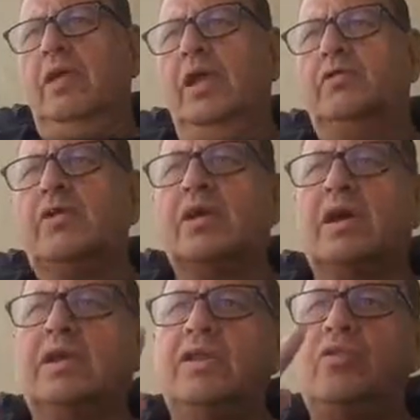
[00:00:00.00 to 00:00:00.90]
It will
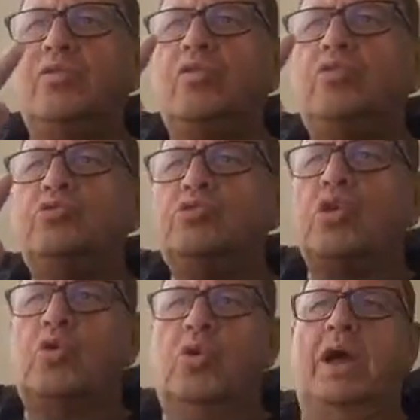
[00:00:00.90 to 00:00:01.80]
continue to do
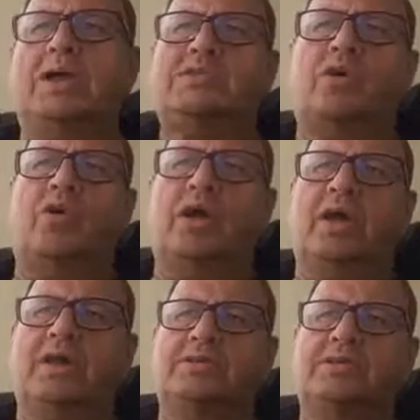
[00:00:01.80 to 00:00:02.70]
so as long
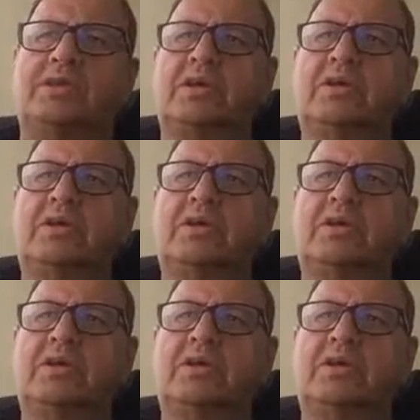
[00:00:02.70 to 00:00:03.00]
as